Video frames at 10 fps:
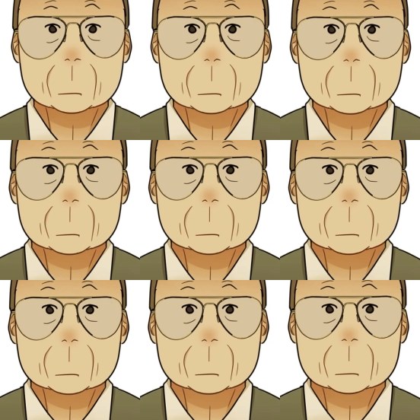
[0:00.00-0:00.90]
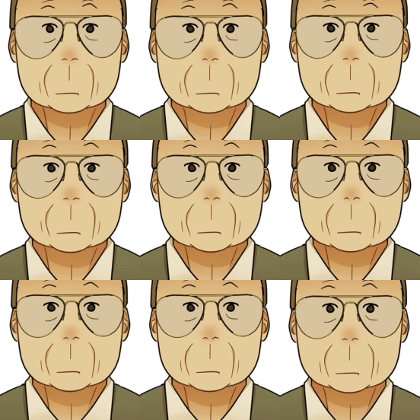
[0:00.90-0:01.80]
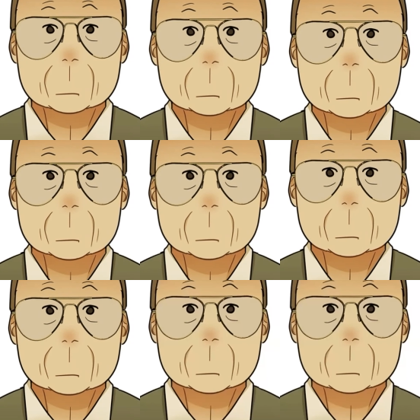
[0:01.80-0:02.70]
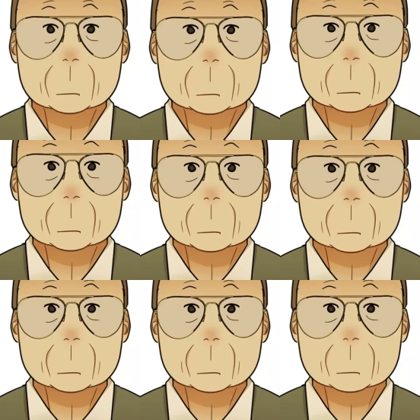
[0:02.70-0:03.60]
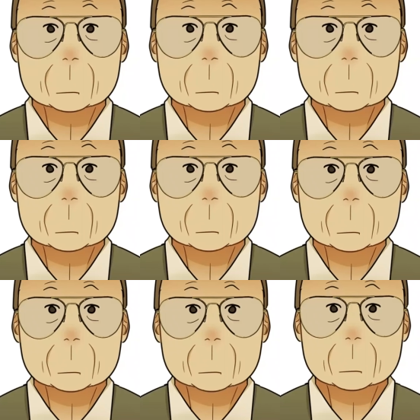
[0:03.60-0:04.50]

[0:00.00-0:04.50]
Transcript: Like I, am not like hundred percent sure, but I know he wants like she's